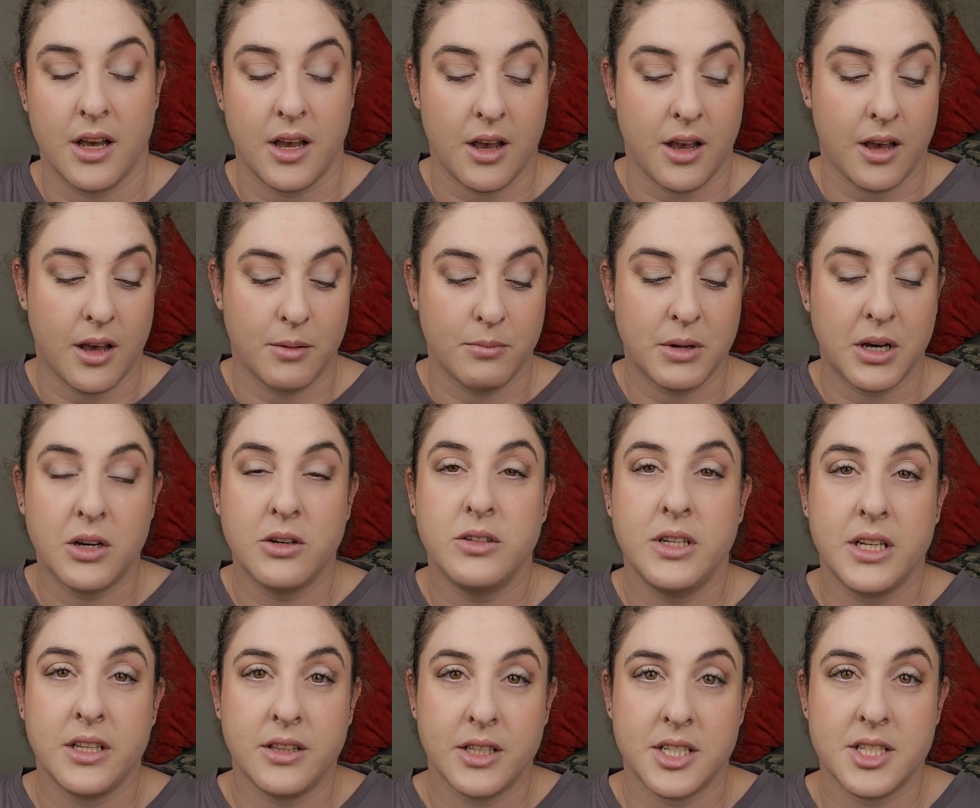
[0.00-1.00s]

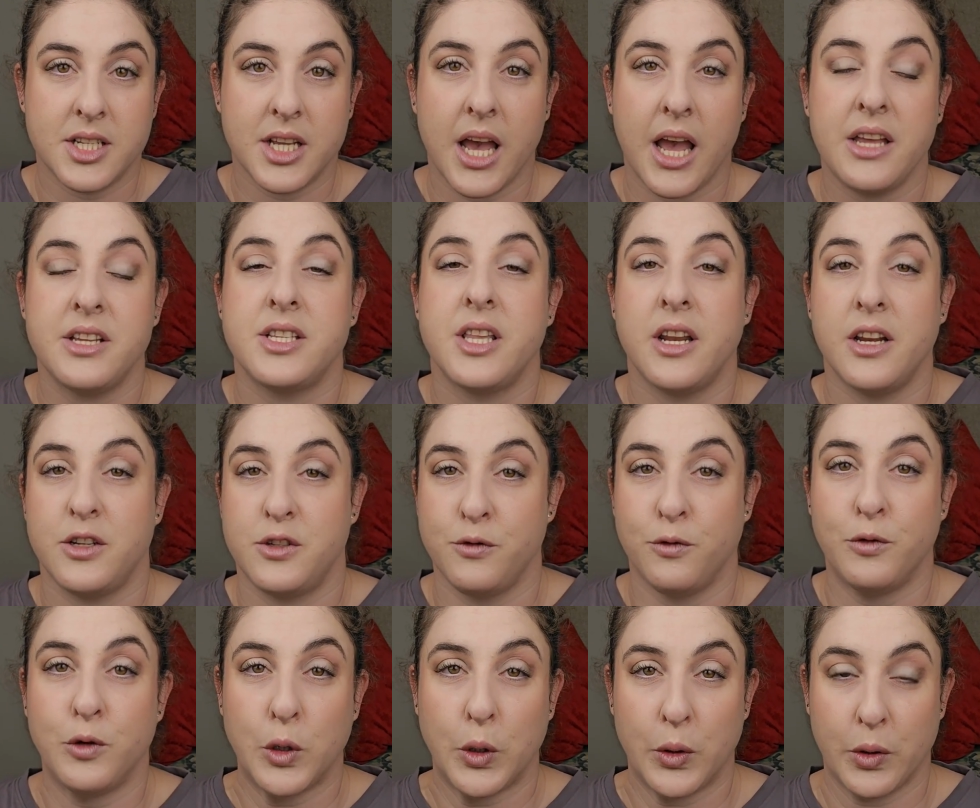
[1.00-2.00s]
Only in this case, then it's
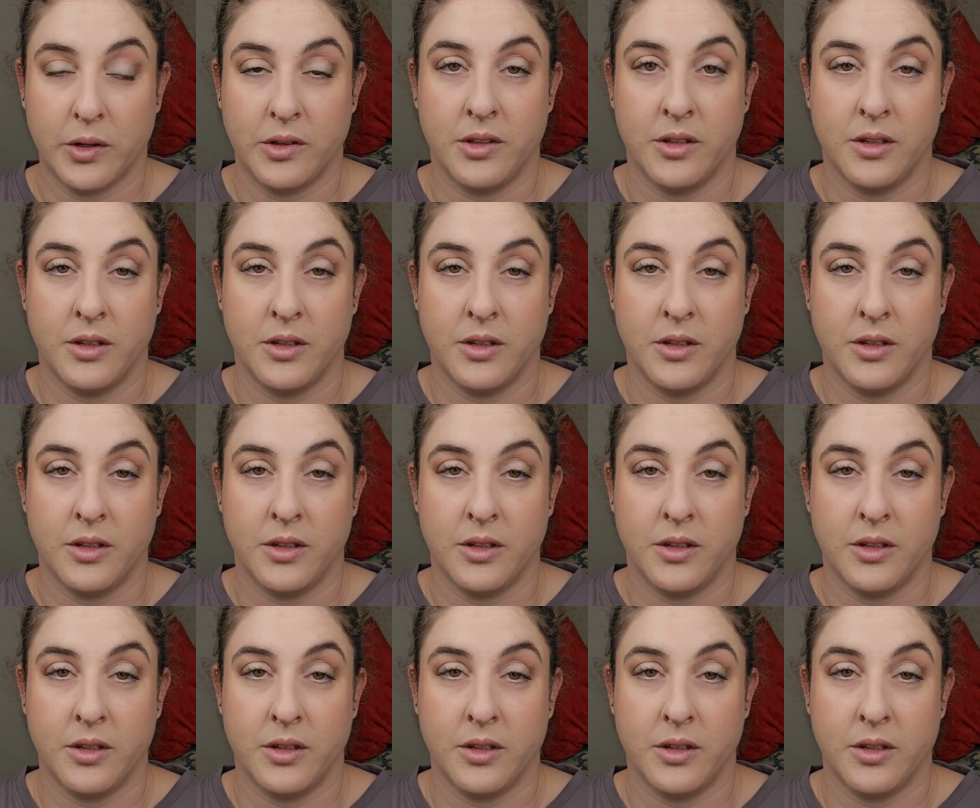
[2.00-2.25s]
word.